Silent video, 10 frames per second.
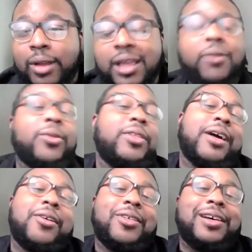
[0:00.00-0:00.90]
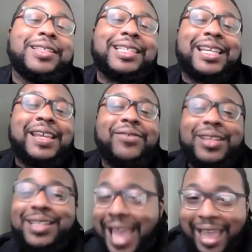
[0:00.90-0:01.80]
without us even
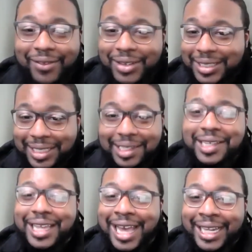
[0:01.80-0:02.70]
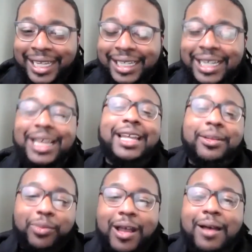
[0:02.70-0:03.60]
having to look at it. And the
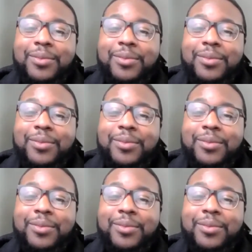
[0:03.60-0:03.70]
problem